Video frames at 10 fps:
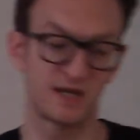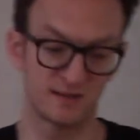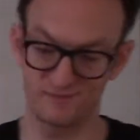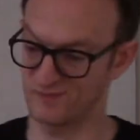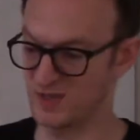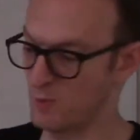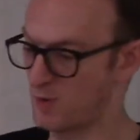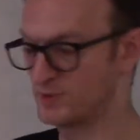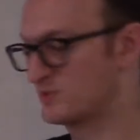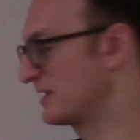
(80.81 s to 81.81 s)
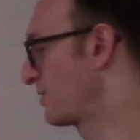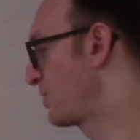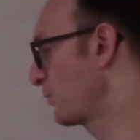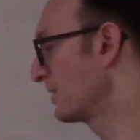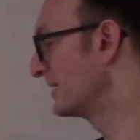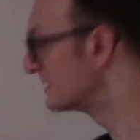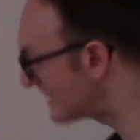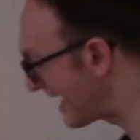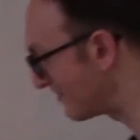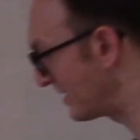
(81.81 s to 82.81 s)
in somewhere between 3 and
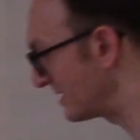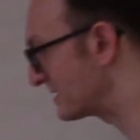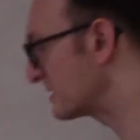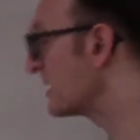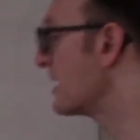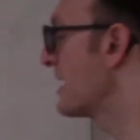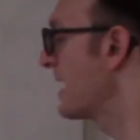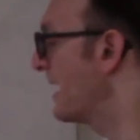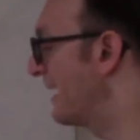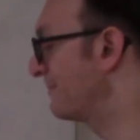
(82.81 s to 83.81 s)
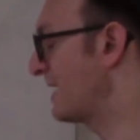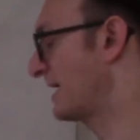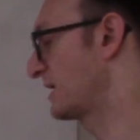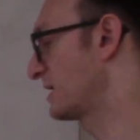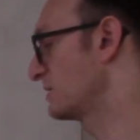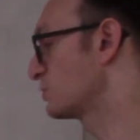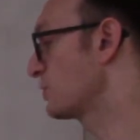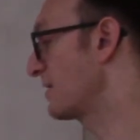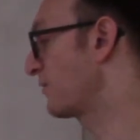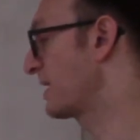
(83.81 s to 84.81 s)
10 minutes. I'm not going to do
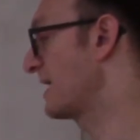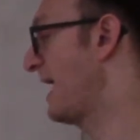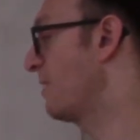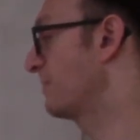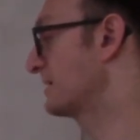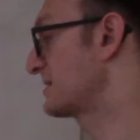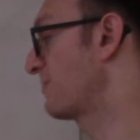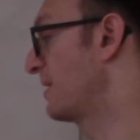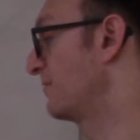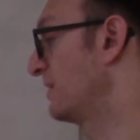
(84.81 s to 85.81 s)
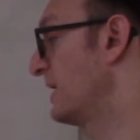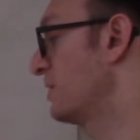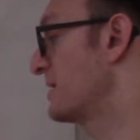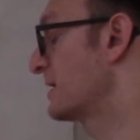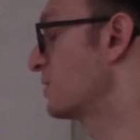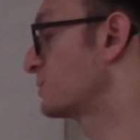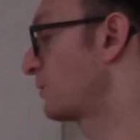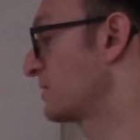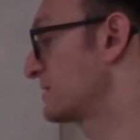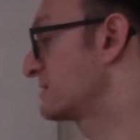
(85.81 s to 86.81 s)
that right now because I made a video that goes
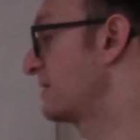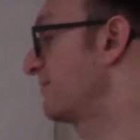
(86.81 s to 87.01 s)
over this uh,